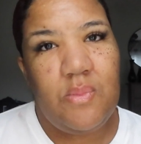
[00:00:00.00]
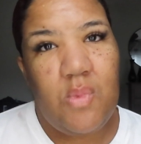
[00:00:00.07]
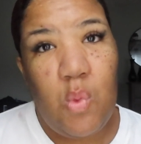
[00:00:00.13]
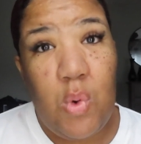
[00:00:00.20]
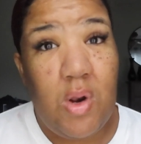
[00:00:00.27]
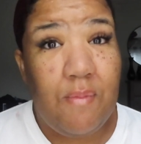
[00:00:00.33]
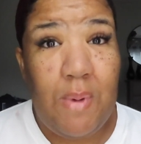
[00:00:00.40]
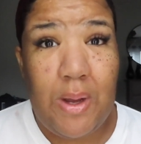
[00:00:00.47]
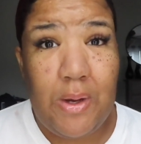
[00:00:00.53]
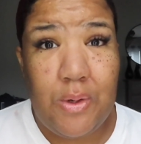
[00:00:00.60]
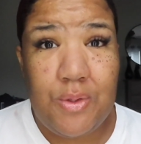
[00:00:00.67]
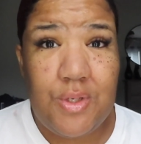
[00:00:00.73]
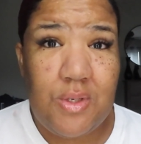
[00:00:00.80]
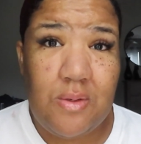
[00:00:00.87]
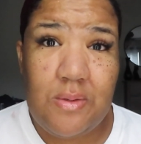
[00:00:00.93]
one of my
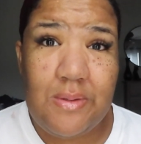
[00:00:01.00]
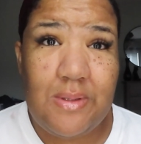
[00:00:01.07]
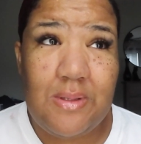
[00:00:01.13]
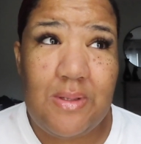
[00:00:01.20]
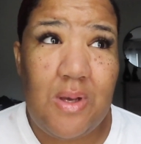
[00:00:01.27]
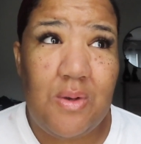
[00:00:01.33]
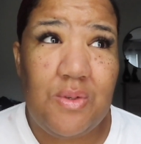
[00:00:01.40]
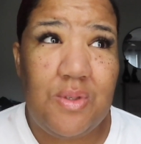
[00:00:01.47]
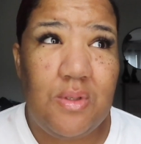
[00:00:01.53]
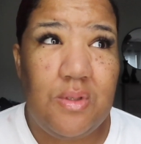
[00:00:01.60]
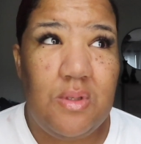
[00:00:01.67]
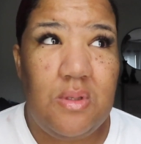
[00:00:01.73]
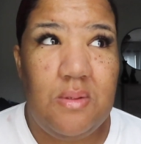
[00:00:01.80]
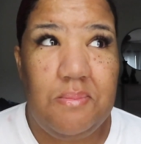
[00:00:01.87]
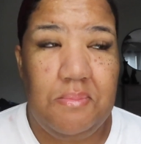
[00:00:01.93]
go-tos. So,
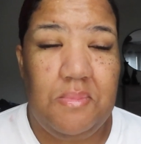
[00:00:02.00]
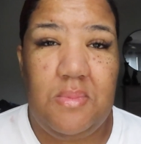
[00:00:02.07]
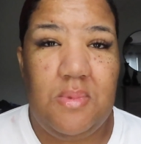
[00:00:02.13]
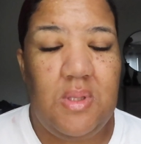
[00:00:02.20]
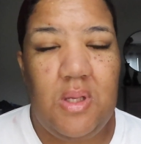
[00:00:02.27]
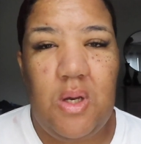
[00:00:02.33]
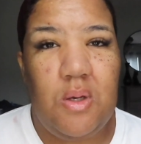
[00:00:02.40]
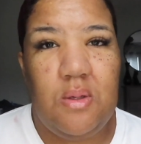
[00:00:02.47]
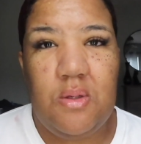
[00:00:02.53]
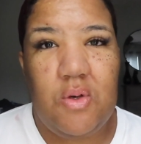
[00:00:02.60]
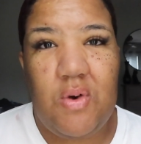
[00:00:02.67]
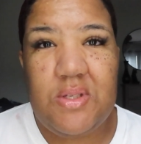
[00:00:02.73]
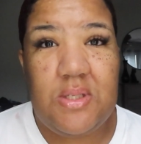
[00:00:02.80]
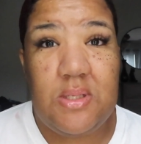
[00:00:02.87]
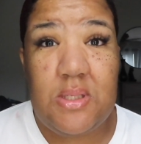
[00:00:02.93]

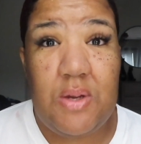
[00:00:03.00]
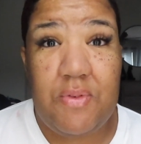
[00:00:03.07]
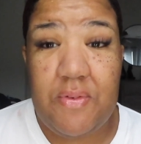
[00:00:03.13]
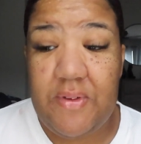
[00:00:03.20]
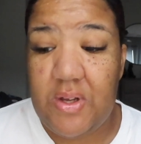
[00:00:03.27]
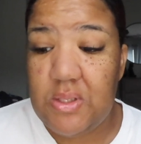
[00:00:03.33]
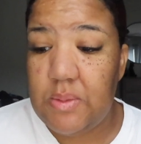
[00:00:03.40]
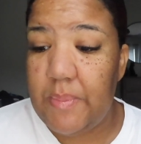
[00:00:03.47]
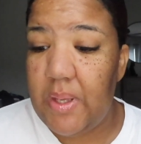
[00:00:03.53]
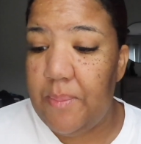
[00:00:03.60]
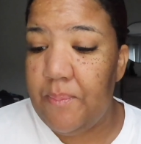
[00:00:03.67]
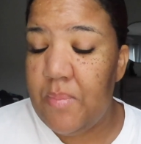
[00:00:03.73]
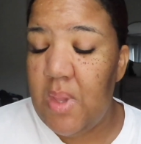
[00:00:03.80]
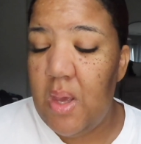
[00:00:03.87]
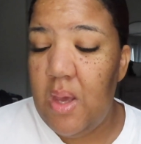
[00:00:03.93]
Caress has never failed me.
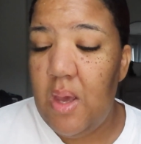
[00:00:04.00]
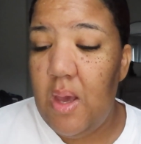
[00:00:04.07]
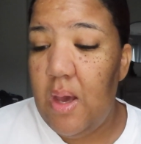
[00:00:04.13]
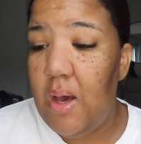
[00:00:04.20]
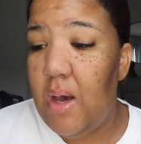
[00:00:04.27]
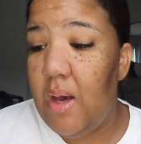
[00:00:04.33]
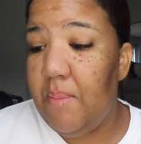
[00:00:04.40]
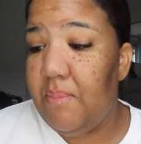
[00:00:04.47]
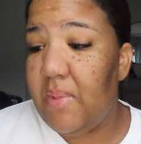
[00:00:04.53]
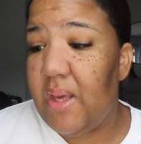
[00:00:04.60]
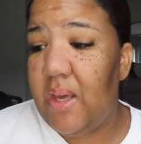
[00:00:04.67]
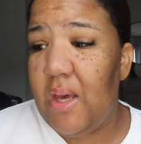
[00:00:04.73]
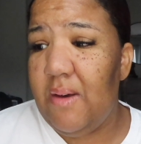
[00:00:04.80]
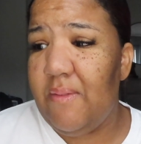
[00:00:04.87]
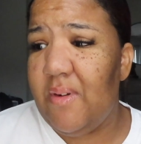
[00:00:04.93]
Um,
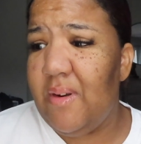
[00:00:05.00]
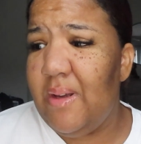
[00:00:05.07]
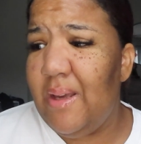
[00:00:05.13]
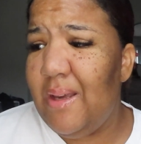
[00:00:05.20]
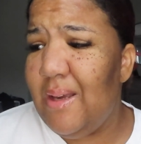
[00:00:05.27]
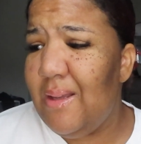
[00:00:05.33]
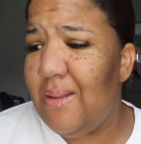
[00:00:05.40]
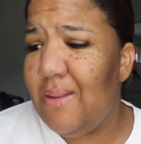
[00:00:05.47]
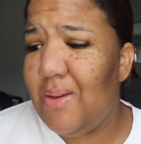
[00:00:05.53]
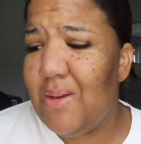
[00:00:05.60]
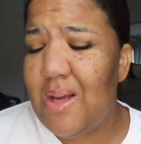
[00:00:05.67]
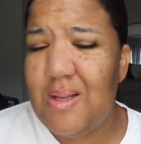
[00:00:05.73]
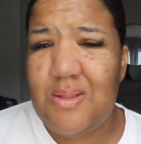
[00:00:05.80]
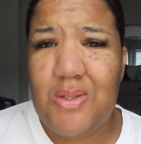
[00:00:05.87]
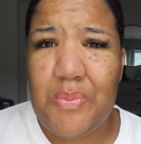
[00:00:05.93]
like, ever. And they're
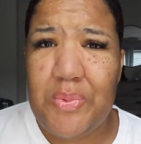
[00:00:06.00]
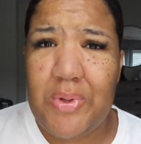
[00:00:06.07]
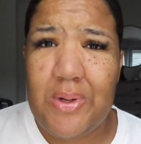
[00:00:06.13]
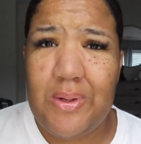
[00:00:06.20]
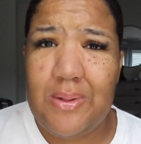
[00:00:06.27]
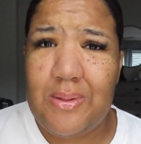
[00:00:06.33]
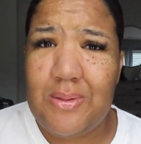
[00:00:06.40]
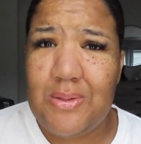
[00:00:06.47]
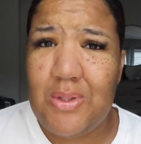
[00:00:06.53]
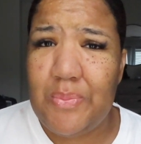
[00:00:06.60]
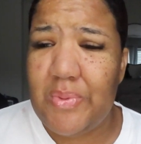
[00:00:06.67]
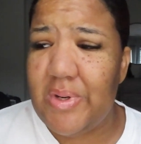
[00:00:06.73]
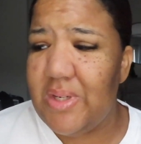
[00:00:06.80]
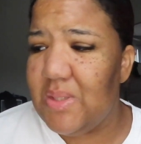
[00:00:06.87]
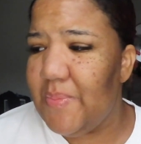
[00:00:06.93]
not super,
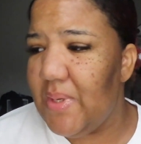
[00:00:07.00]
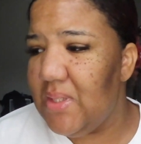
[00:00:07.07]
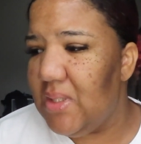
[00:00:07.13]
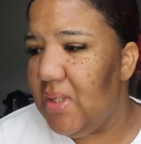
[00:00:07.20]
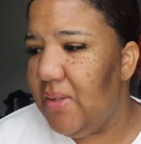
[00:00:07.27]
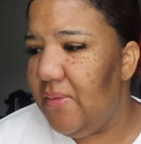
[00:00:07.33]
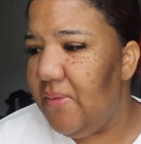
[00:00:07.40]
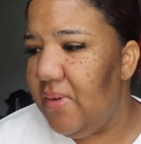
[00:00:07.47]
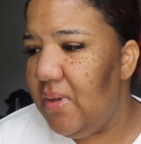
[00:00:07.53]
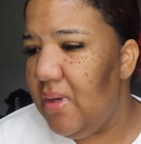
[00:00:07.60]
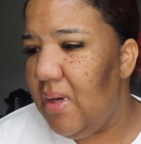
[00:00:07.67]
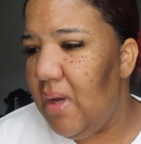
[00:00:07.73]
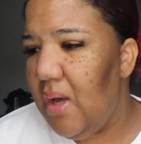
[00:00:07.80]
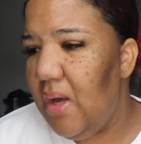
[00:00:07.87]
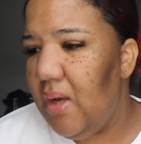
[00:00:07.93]
super expensive.
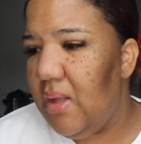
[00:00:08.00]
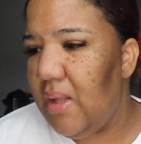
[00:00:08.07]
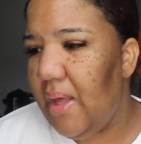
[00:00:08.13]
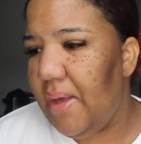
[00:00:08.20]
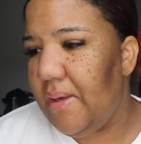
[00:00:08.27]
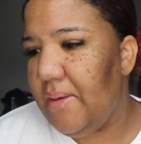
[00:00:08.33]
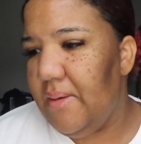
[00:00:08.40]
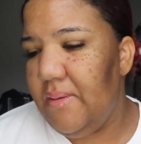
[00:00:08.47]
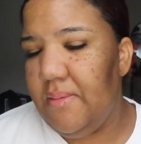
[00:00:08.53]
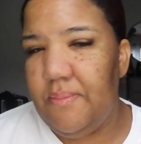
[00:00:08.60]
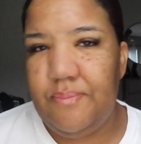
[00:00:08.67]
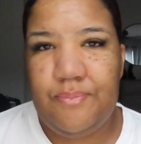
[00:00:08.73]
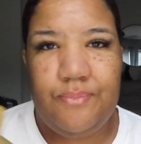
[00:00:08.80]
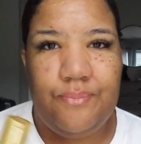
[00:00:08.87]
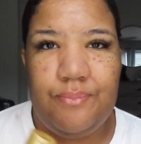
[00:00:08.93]
Like,
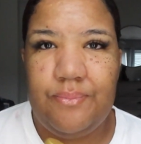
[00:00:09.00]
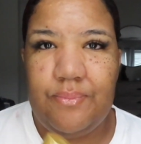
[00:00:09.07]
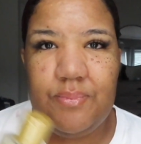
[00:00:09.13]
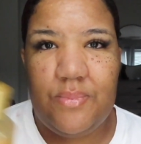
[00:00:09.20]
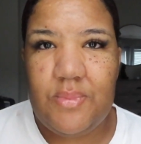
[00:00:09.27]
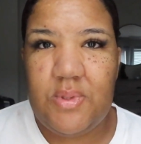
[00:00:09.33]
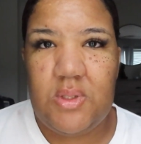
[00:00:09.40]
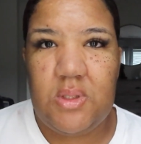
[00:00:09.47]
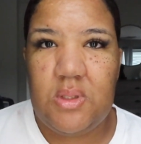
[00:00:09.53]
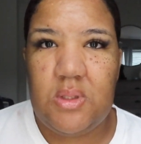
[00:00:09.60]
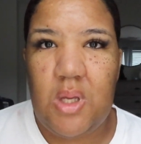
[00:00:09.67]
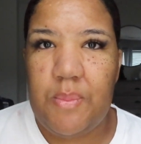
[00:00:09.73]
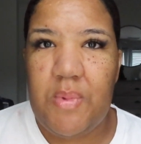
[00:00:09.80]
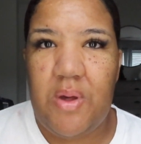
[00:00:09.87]
some